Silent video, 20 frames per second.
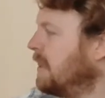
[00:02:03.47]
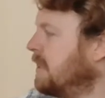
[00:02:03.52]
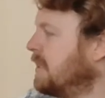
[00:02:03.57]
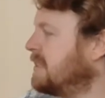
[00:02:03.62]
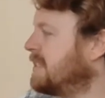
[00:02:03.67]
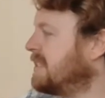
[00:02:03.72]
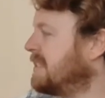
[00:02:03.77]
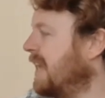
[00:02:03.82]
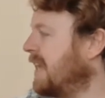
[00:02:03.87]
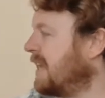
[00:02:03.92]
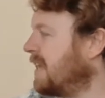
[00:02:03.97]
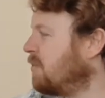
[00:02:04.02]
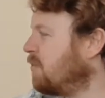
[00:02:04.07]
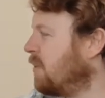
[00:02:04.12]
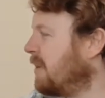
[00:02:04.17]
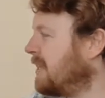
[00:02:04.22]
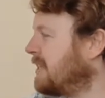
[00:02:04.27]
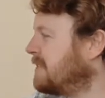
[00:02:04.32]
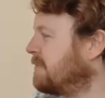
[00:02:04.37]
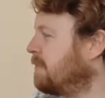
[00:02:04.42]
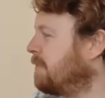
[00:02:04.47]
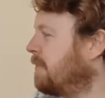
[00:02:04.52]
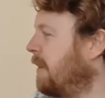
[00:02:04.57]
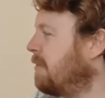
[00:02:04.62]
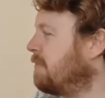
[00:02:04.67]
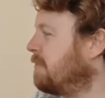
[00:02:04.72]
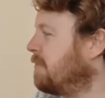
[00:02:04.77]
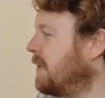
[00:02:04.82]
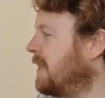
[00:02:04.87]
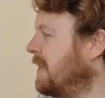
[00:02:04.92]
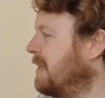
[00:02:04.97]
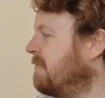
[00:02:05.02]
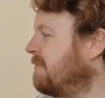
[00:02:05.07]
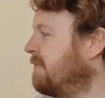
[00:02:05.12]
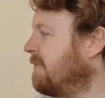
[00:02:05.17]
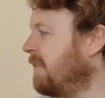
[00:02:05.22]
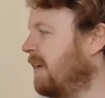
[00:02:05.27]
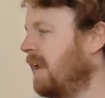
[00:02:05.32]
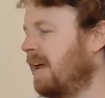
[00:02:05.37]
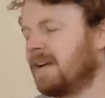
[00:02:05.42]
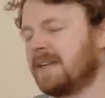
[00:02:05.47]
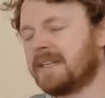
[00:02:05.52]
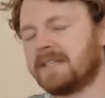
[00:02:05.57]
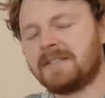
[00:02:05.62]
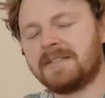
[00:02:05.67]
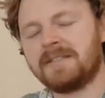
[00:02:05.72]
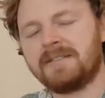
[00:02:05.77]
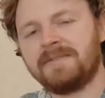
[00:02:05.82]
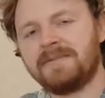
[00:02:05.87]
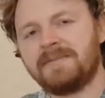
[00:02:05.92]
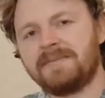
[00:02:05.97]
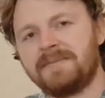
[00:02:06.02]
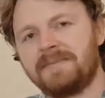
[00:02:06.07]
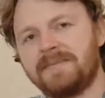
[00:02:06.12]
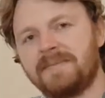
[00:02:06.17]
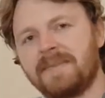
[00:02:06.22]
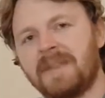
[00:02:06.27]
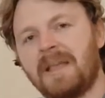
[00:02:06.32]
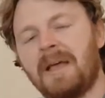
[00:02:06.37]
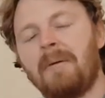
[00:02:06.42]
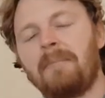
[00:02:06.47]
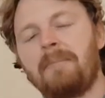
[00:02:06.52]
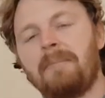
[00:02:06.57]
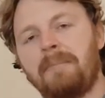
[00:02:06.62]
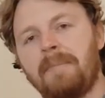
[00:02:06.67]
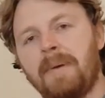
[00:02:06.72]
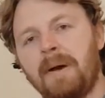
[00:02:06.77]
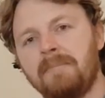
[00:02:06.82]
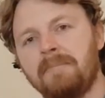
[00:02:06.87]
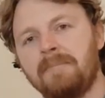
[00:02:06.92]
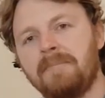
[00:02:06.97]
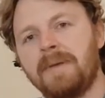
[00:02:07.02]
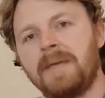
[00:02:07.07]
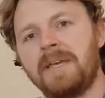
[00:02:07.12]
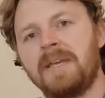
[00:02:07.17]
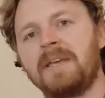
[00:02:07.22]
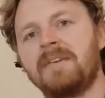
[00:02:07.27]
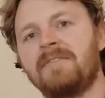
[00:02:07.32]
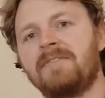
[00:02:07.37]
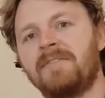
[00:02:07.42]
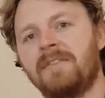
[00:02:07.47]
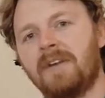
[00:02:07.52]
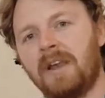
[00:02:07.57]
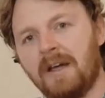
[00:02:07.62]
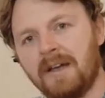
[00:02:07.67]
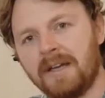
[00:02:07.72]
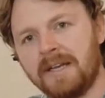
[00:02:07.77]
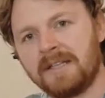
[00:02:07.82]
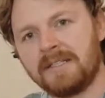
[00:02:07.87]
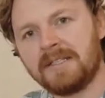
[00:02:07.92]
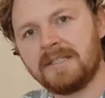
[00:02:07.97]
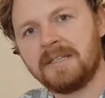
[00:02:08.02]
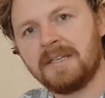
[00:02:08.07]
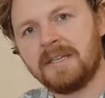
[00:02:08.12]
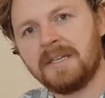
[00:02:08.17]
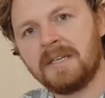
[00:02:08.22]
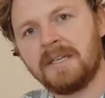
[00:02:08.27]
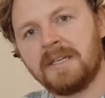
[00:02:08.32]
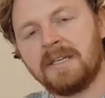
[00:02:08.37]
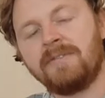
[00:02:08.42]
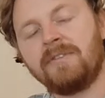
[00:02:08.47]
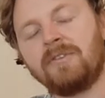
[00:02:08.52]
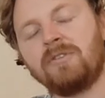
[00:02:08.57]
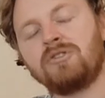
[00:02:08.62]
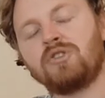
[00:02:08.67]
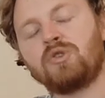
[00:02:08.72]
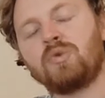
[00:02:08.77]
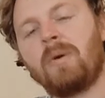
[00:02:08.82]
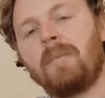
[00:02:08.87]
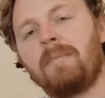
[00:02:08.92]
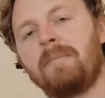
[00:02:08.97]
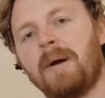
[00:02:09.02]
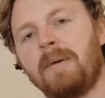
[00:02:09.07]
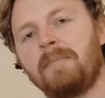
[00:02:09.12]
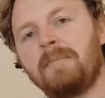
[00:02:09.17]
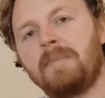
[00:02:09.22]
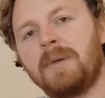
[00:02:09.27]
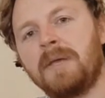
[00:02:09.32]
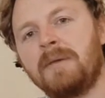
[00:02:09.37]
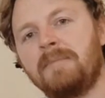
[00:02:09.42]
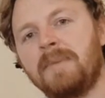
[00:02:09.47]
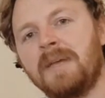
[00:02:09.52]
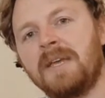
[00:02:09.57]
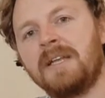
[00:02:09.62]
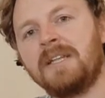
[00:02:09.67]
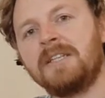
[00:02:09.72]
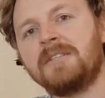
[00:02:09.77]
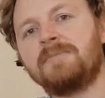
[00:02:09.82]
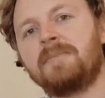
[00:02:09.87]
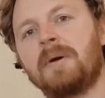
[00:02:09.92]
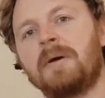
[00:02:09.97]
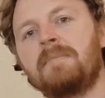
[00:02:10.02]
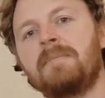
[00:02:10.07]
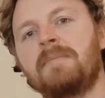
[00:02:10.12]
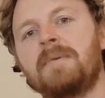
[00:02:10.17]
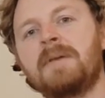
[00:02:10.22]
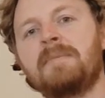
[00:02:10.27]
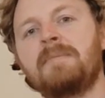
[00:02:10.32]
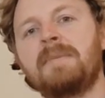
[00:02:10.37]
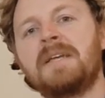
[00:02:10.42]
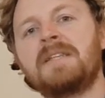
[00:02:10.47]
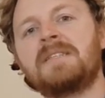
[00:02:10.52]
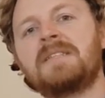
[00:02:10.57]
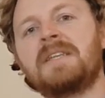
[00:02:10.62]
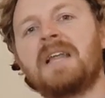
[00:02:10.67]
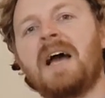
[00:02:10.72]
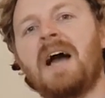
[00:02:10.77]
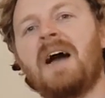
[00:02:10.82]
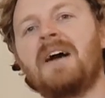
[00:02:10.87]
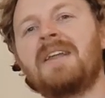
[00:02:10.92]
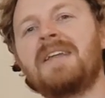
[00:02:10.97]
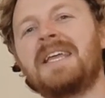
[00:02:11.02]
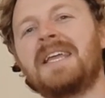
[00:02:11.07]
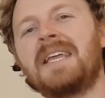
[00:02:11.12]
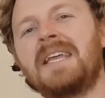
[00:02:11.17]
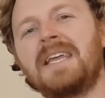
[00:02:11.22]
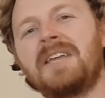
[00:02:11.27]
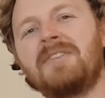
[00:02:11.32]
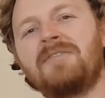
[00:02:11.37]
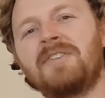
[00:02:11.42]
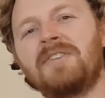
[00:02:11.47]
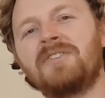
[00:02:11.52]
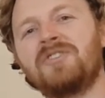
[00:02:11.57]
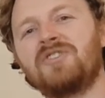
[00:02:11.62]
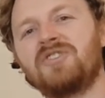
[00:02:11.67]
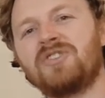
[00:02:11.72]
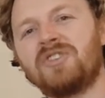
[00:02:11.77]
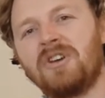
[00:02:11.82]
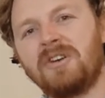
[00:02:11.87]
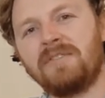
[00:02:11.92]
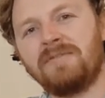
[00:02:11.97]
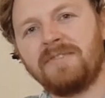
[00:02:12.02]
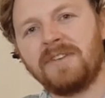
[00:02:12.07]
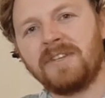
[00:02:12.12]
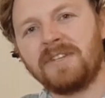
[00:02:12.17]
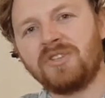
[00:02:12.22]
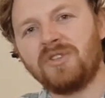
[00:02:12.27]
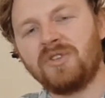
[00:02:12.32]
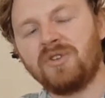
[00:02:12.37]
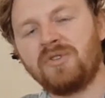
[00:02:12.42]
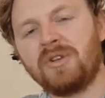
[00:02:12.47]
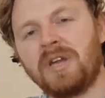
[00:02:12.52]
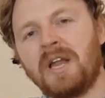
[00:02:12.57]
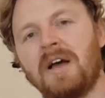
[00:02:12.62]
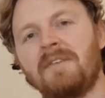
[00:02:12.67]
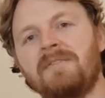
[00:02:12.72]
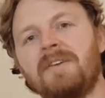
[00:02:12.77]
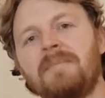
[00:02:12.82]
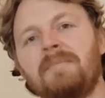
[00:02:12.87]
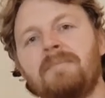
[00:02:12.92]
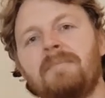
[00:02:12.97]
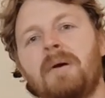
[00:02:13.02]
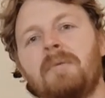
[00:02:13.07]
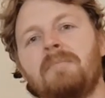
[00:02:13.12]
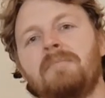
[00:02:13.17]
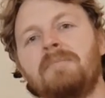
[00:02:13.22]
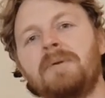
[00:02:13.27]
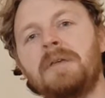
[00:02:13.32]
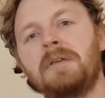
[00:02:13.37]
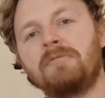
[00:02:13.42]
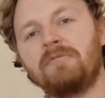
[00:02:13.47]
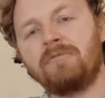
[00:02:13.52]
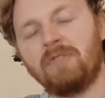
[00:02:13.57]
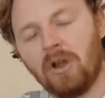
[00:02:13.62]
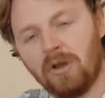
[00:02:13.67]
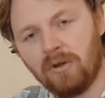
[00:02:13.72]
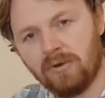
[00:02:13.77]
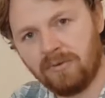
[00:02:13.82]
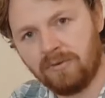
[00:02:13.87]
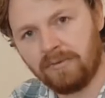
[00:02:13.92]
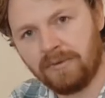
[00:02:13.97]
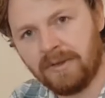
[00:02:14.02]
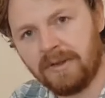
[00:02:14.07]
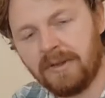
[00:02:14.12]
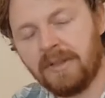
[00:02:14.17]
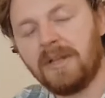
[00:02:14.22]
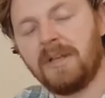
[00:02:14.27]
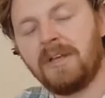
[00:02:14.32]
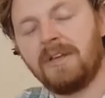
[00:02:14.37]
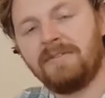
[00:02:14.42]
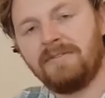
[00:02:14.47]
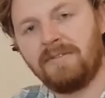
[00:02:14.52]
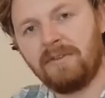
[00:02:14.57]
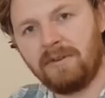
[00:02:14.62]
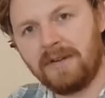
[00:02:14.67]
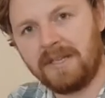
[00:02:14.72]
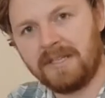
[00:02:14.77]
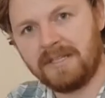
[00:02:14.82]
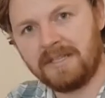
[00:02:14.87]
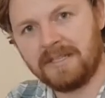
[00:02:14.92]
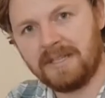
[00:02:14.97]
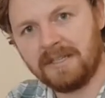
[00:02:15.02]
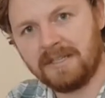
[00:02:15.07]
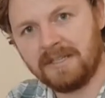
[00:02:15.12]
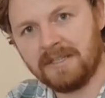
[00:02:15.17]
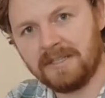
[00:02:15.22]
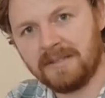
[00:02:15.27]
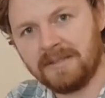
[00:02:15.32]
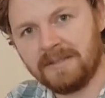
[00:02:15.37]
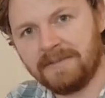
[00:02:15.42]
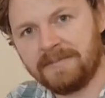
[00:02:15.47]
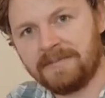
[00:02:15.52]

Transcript: The second one is bumpy flight. Bumpy flight. If you're not sure what bumpy means an uneven surface. You could have a bumpy road, for instance.